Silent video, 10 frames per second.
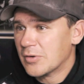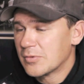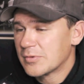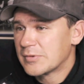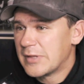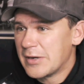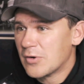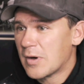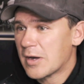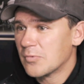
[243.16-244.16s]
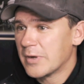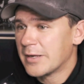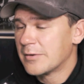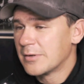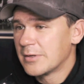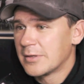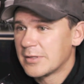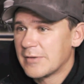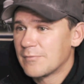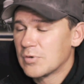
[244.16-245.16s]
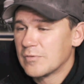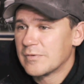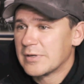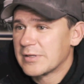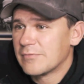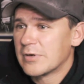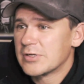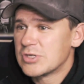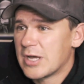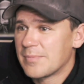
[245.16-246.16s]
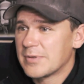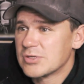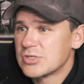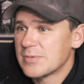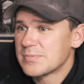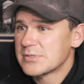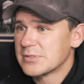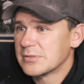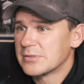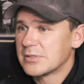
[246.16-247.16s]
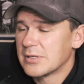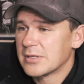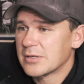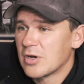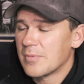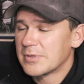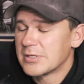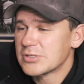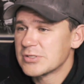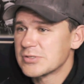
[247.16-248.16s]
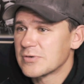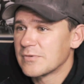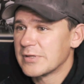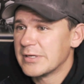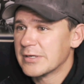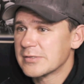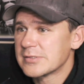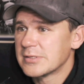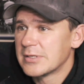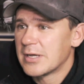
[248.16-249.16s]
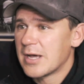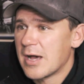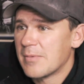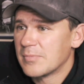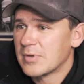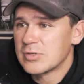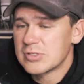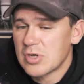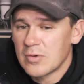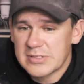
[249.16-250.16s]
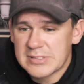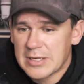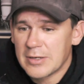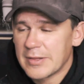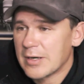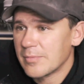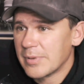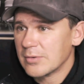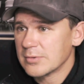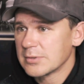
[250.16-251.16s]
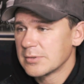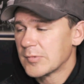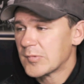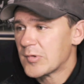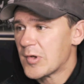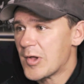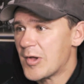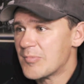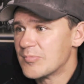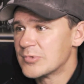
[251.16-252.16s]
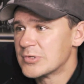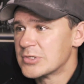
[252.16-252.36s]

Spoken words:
know, they know how to win. They've proven that they've won championships and competitions over the years. They're just always there and thereabout. But